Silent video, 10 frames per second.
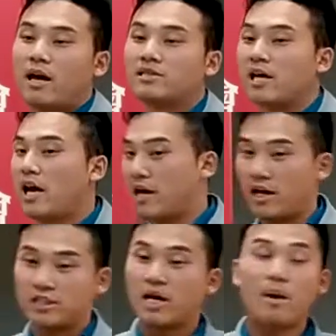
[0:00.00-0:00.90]
and say, hey,
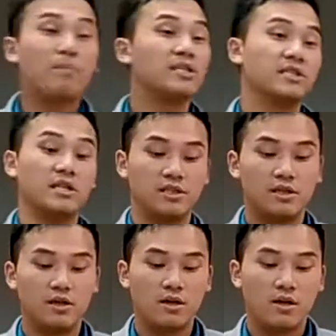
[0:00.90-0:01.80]
it's not my business?
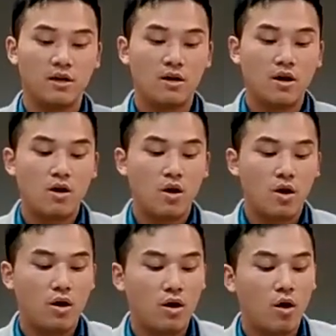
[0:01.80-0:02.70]

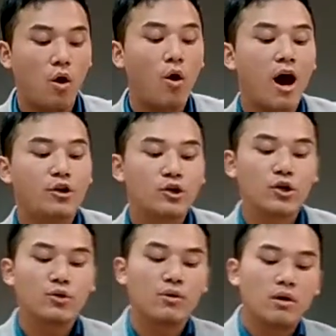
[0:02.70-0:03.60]
Or are
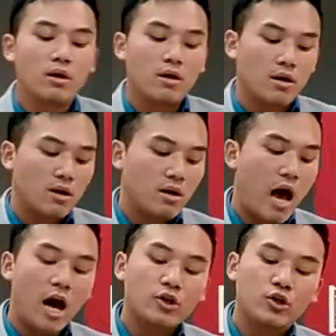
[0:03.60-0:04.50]
you
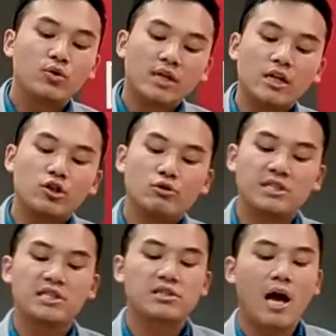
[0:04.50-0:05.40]
going to
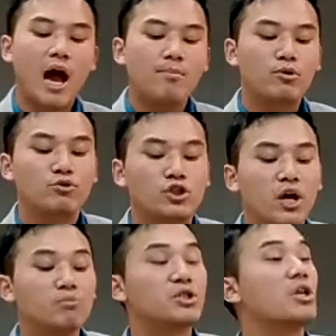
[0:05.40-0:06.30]
use this time to
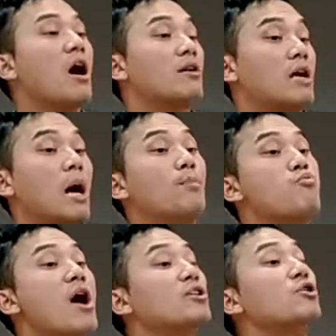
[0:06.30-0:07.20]
jumpstart a
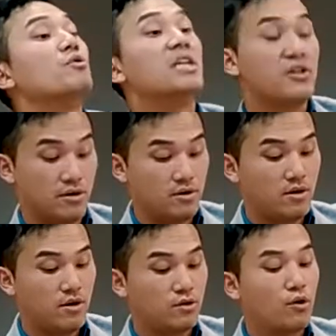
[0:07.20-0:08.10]
brand new year,
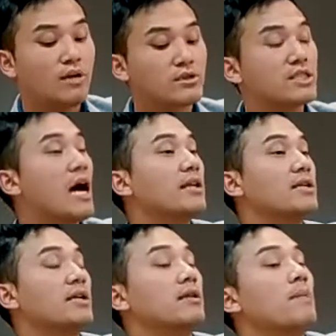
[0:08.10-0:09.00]

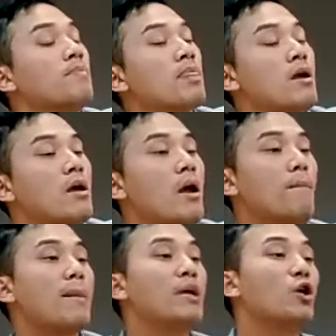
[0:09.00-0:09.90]
2019?
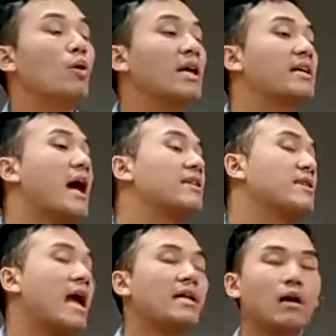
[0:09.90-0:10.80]
Maybe you want to
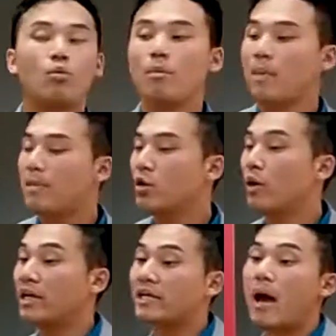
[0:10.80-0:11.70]
get dating, or maybe you
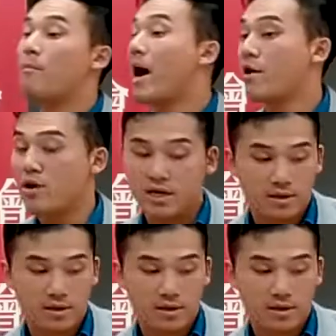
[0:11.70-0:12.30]
want to get married.